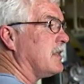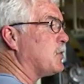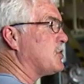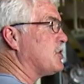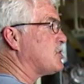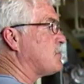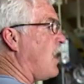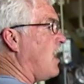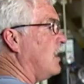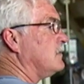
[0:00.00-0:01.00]
which is
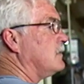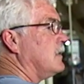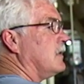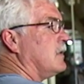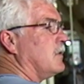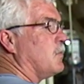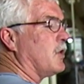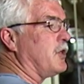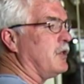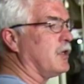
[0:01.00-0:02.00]
small,
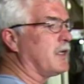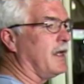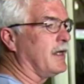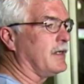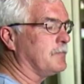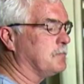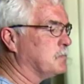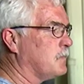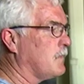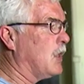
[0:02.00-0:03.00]
where you look at
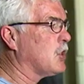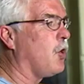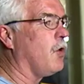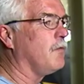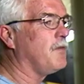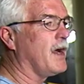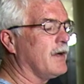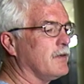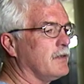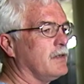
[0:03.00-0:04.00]
a coal
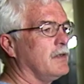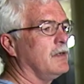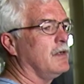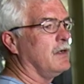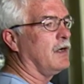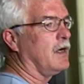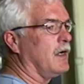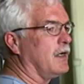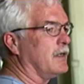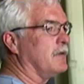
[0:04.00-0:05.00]
fired
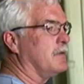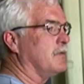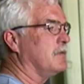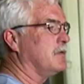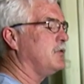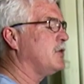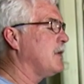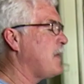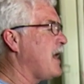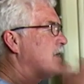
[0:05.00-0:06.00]
on you
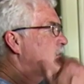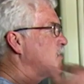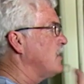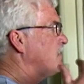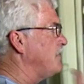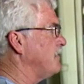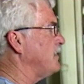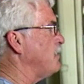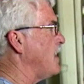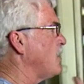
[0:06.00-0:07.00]
get past
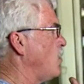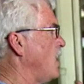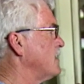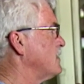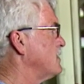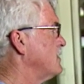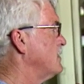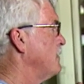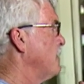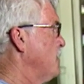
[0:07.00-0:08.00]
350 megawatts, mm
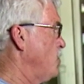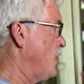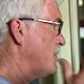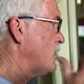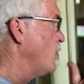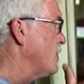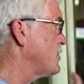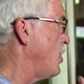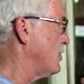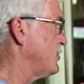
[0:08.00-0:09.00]
-hmm. you have to go what's
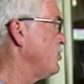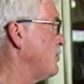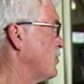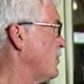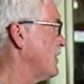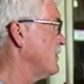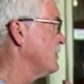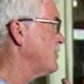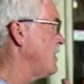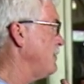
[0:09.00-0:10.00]
called supercritical
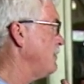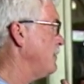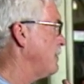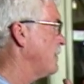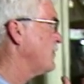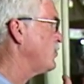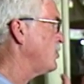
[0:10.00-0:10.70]
steam, so you